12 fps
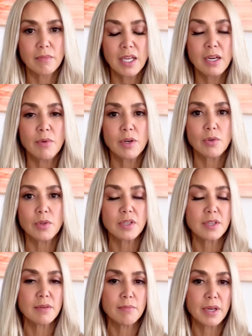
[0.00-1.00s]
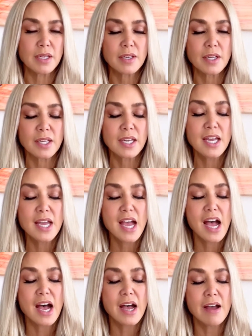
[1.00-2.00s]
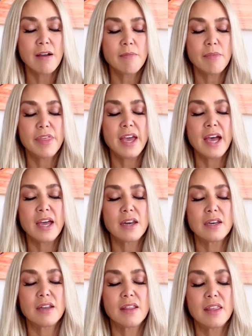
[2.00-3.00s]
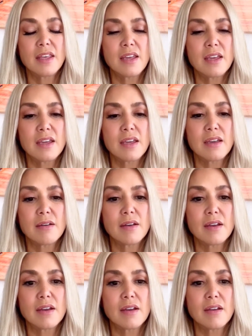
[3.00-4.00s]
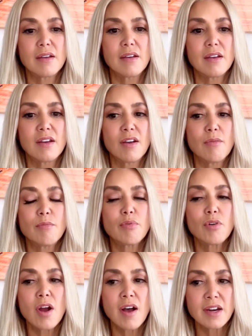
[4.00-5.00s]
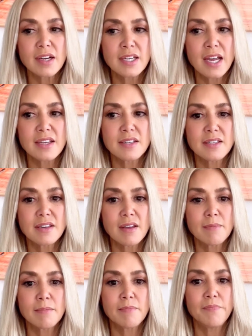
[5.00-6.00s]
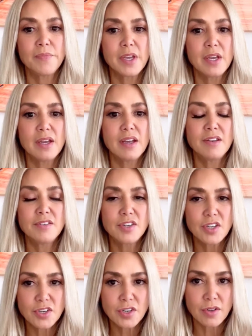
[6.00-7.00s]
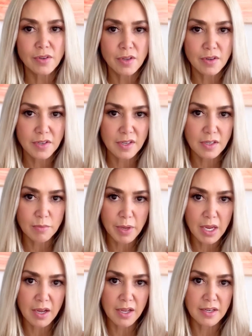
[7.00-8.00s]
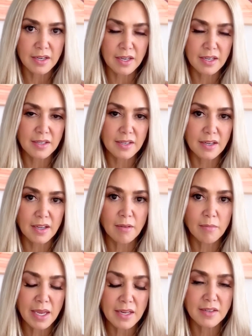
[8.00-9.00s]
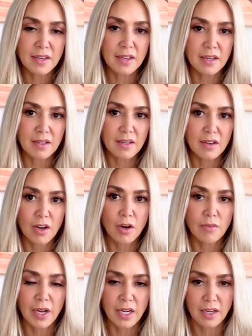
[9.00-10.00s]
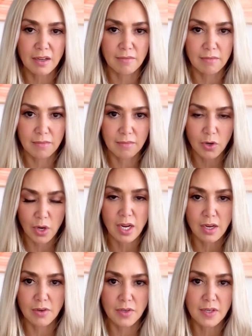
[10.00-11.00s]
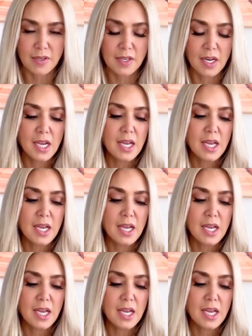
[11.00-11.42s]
anyone who will listen, basically, that the product has some additional uses beyond its amazing, already great uses.